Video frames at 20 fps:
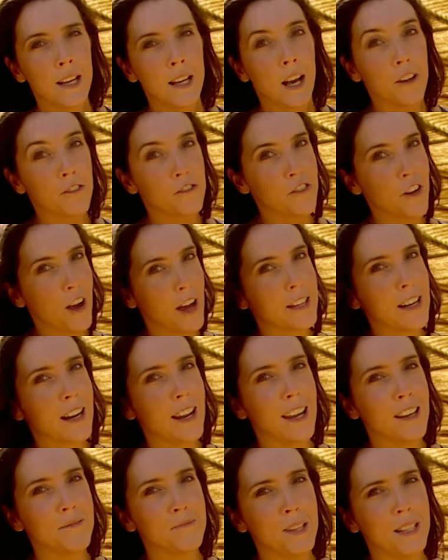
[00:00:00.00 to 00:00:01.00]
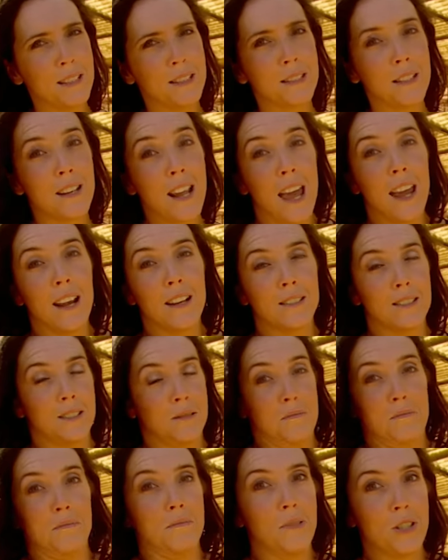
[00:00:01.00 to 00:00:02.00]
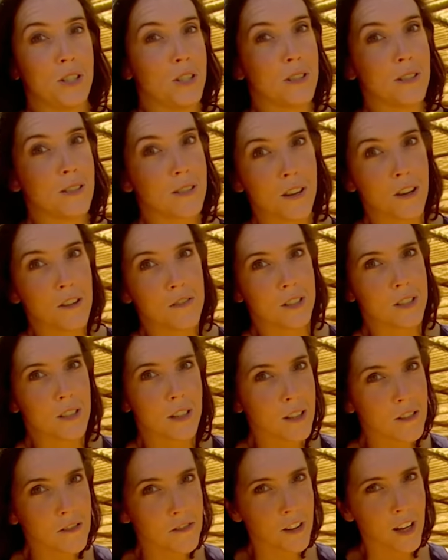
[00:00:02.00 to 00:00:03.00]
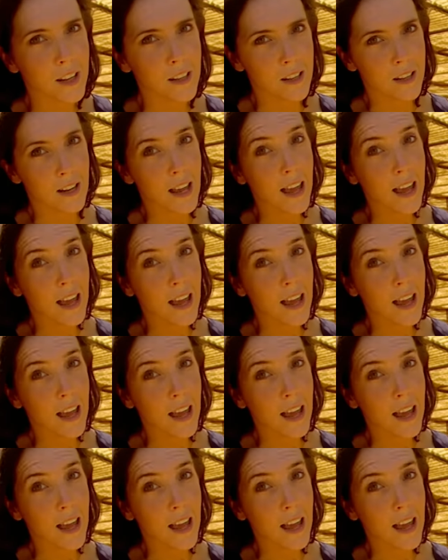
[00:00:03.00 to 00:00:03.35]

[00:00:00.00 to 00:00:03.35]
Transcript: And finally, its legs, which had served as a convenient